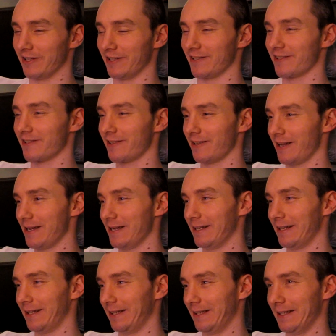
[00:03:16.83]
it's
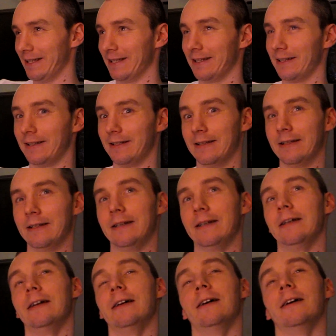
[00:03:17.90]
slightly,
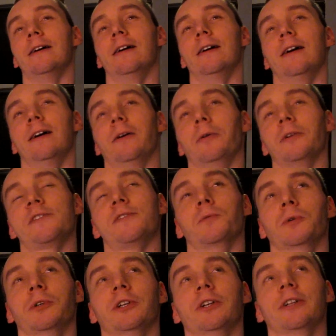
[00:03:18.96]
what's the
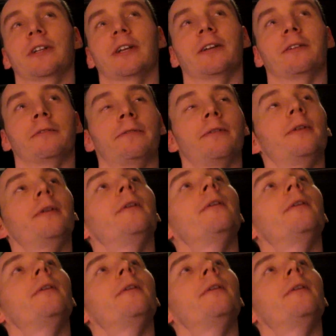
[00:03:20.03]
word, kind of